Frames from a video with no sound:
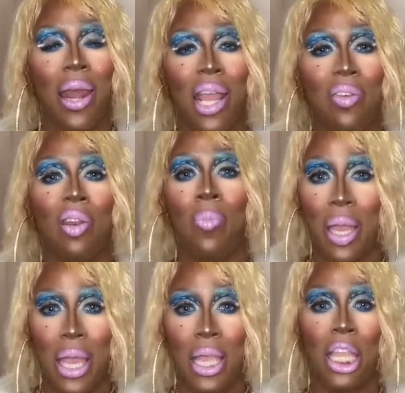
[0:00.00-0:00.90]
And even
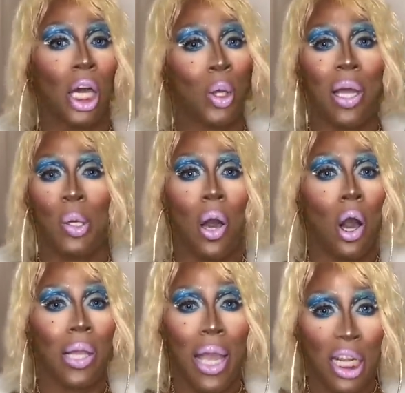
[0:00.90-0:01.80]
me, y'all know I do
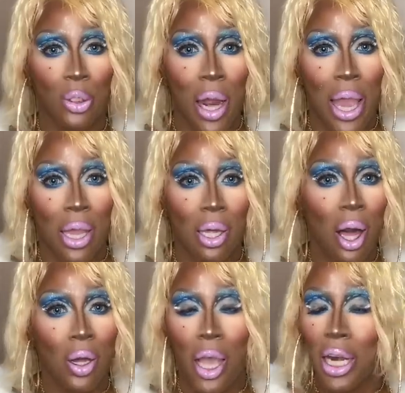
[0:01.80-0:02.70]
all kind of drag,
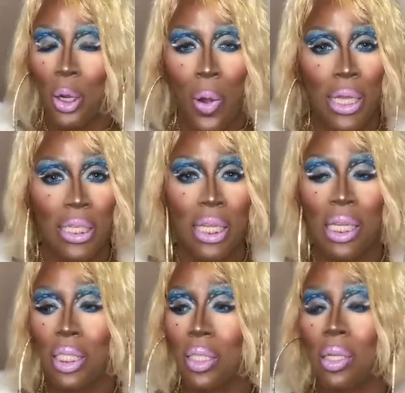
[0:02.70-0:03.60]
all kind of
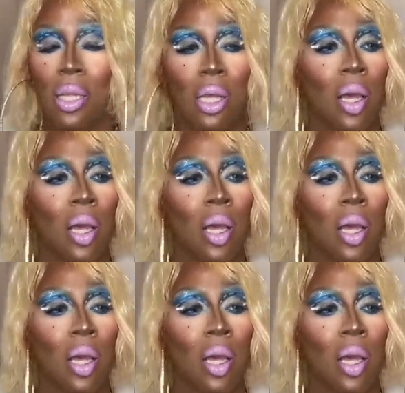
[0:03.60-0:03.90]
craziness.